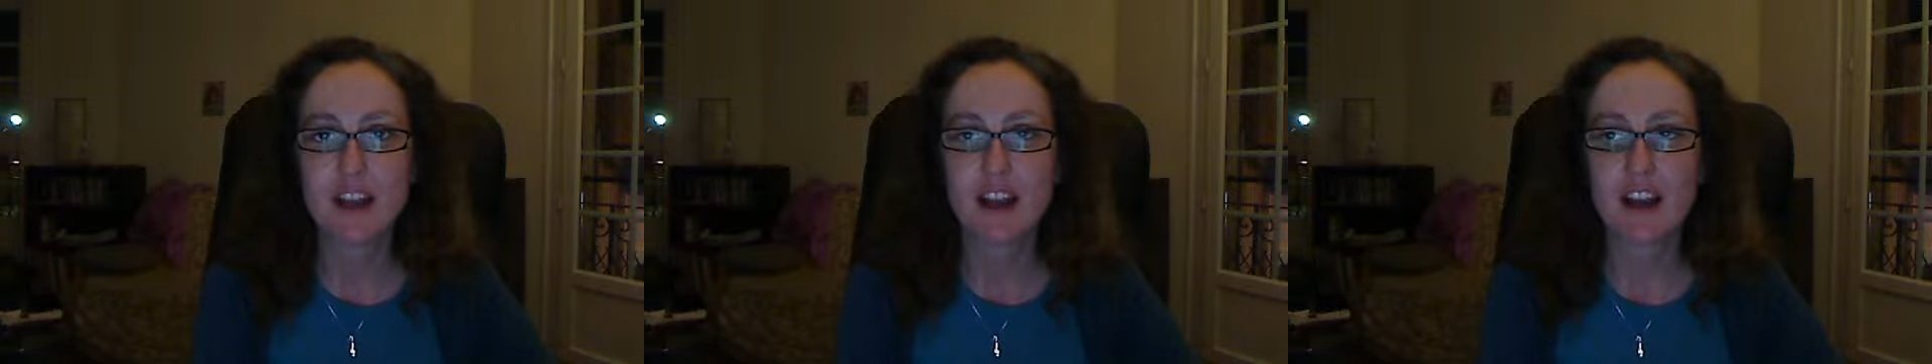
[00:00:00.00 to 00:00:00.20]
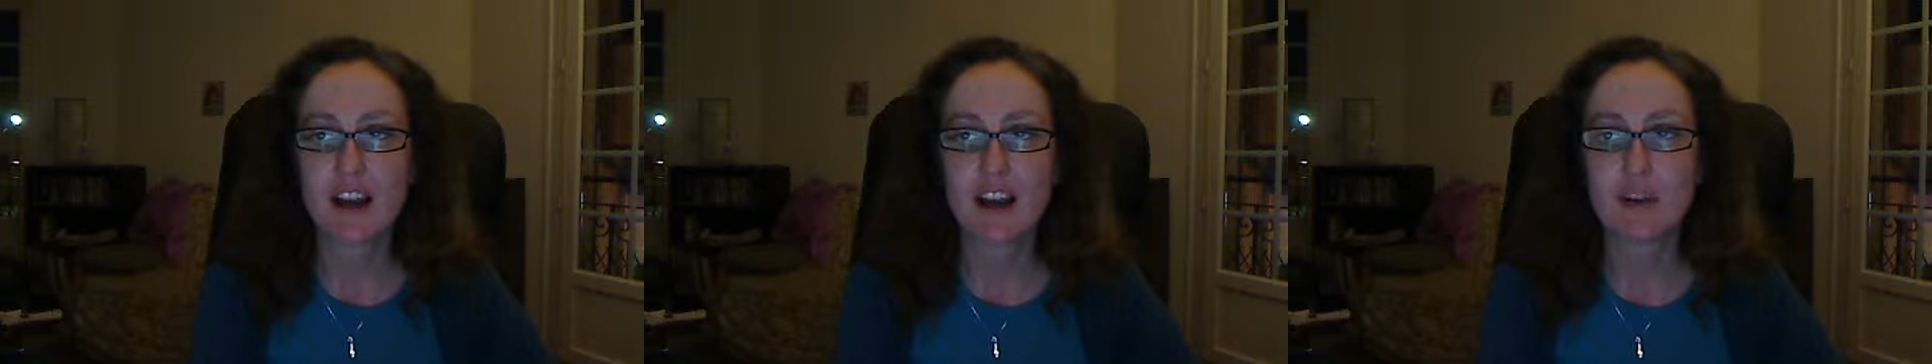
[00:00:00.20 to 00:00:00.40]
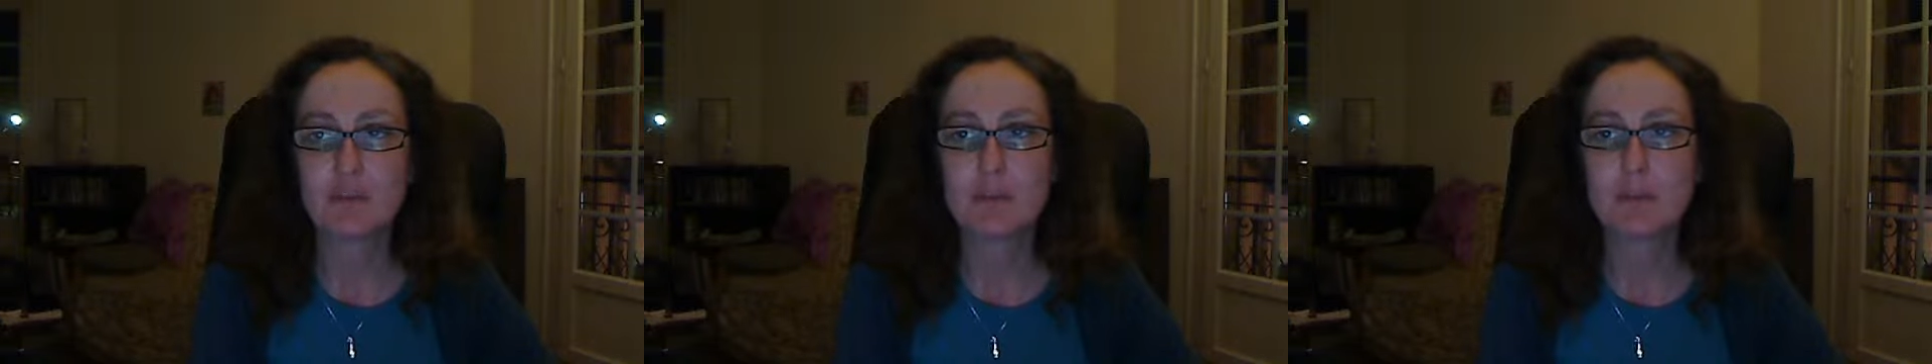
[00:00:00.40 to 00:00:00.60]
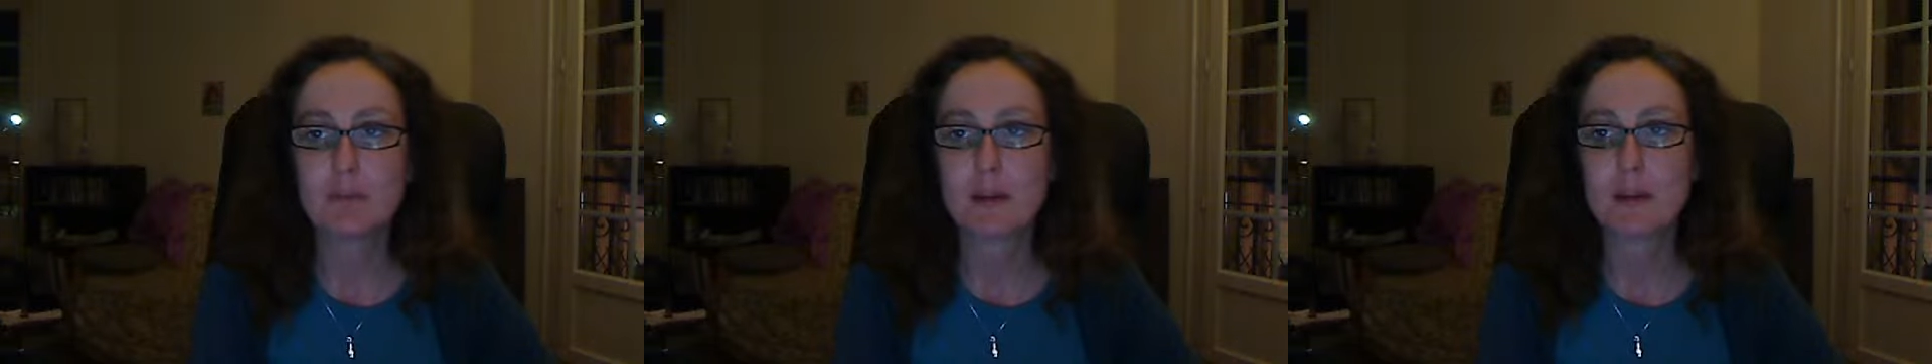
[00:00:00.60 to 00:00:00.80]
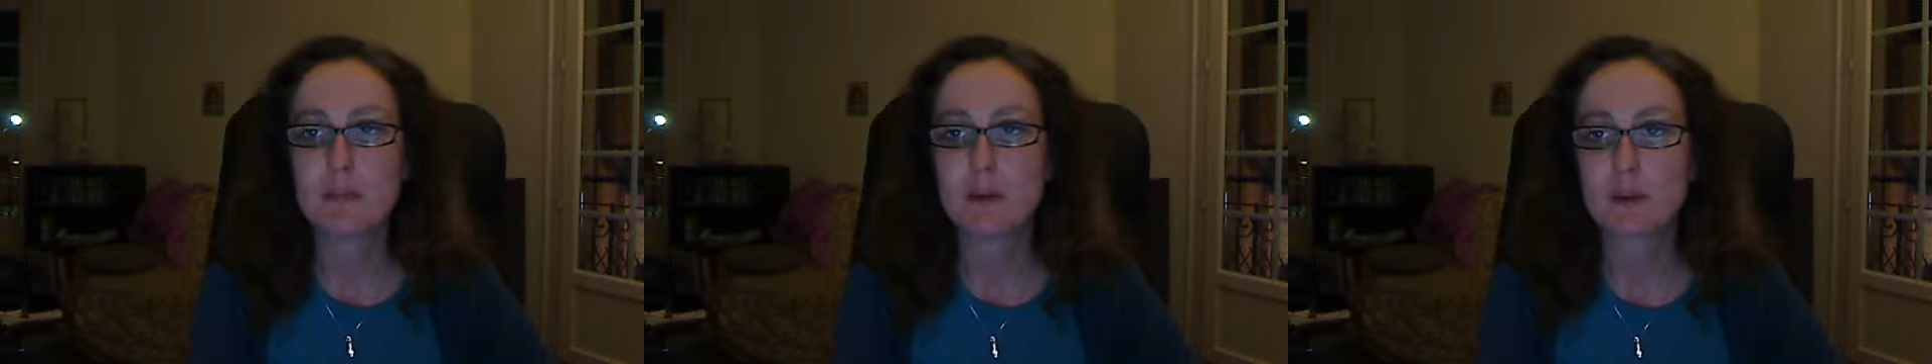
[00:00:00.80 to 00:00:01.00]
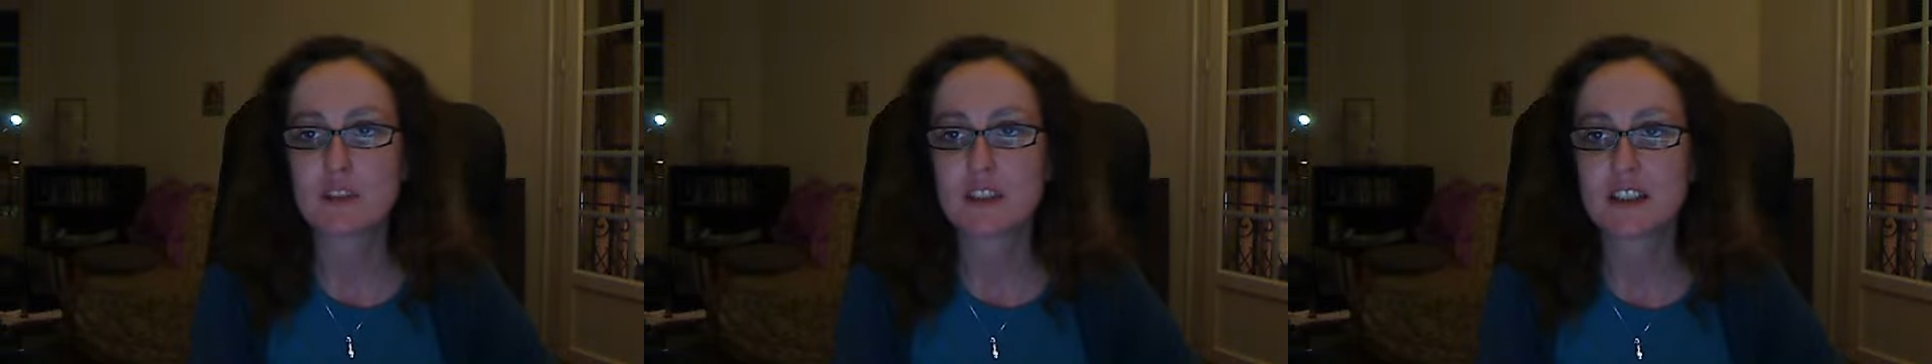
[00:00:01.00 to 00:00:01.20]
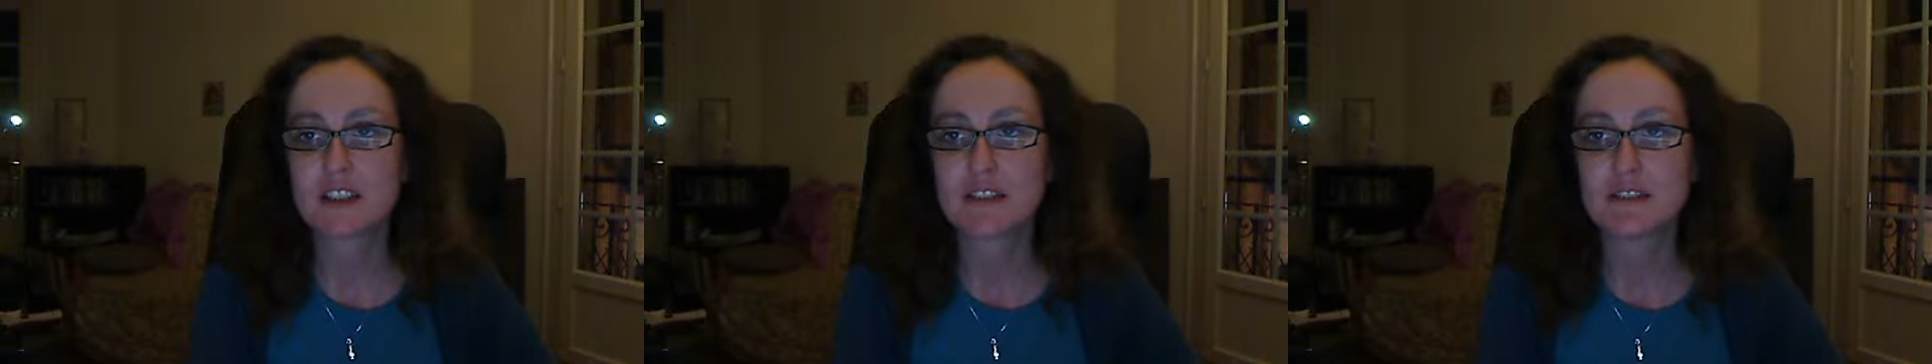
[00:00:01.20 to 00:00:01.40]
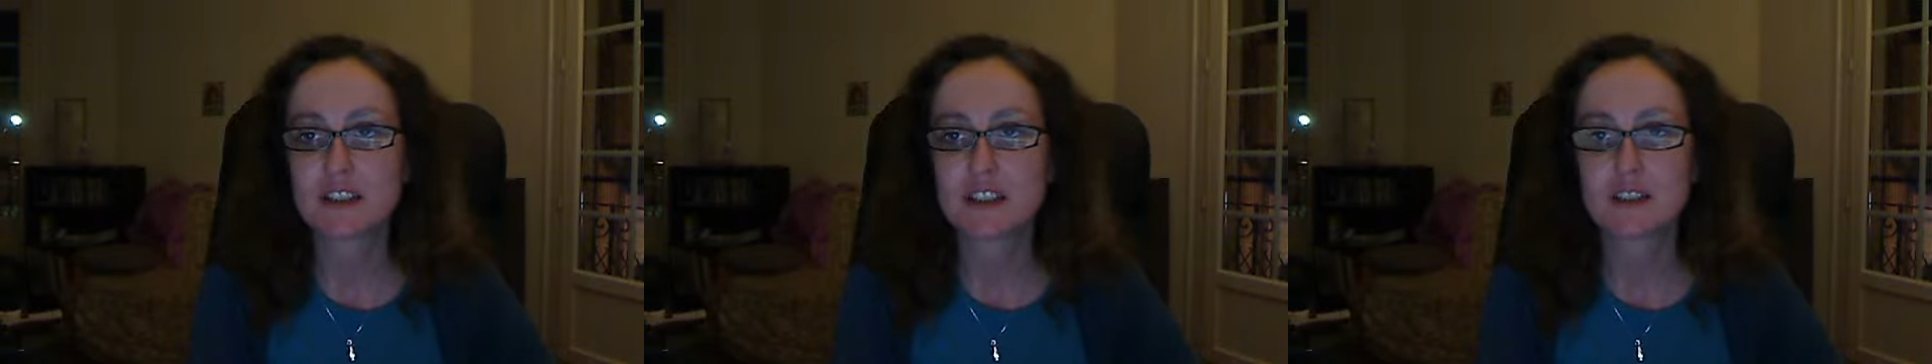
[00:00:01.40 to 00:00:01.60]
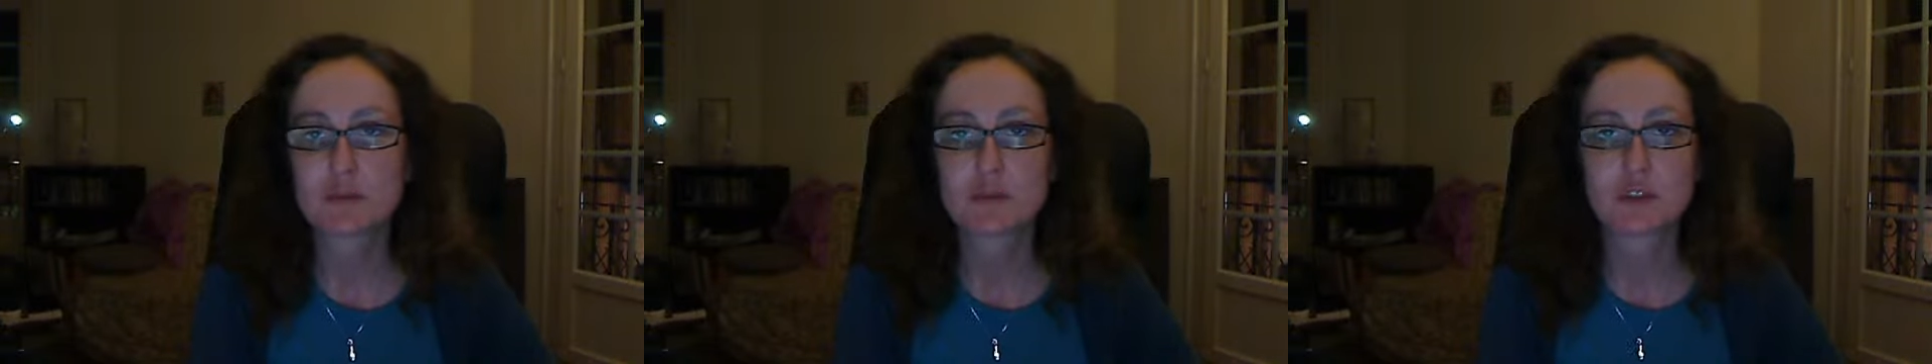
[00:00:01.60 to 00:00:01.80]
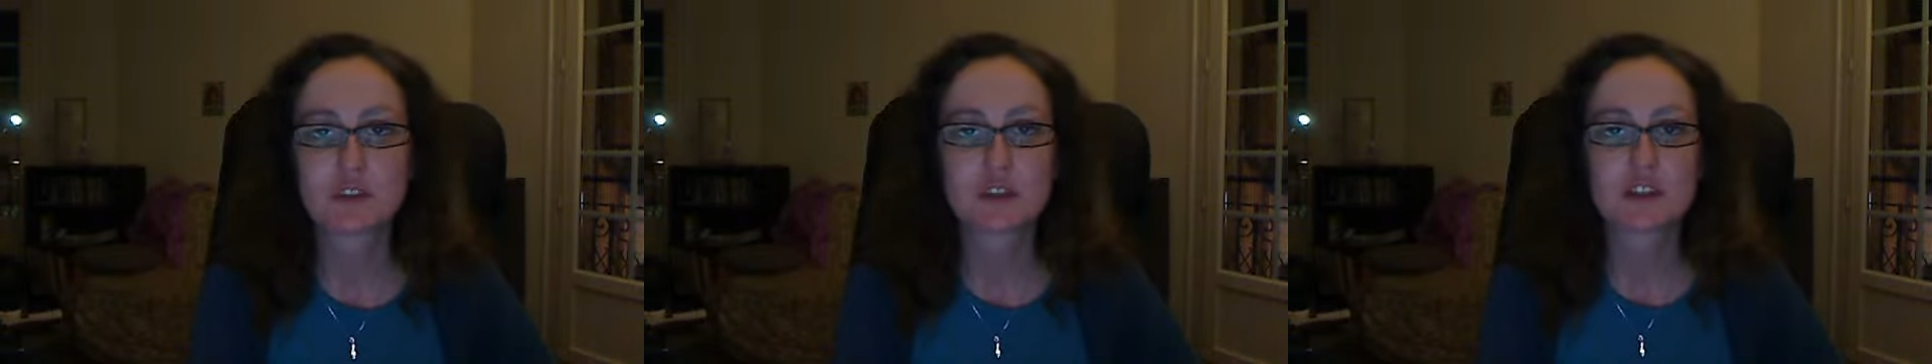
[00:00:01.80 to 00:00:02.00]
My body is
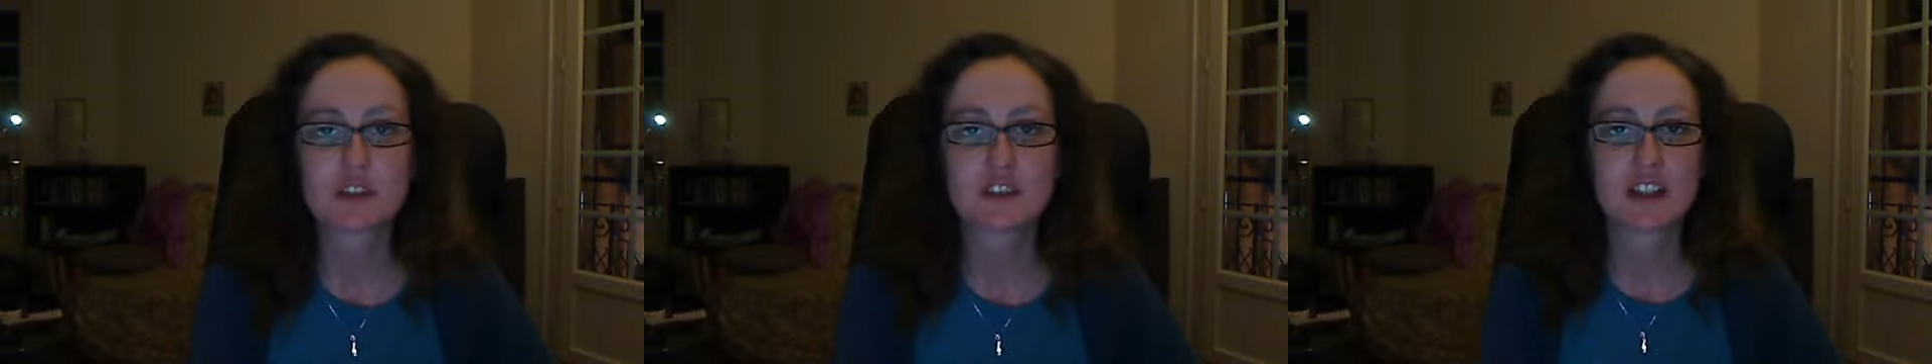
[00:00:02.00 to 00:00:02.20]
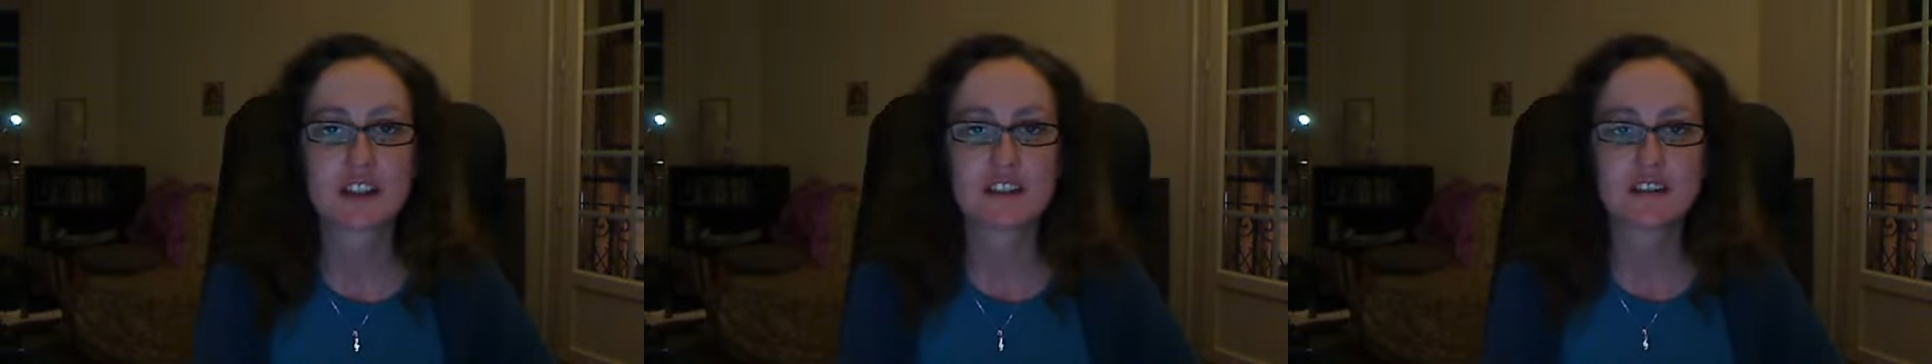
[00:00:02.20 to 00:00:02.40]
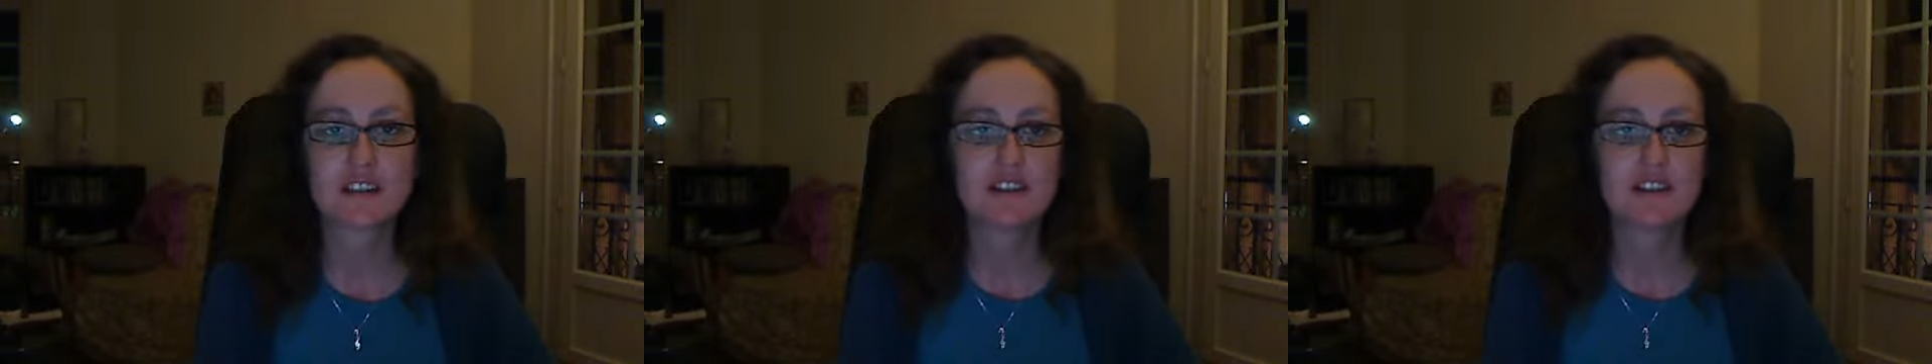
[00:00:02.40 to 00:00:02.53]
producing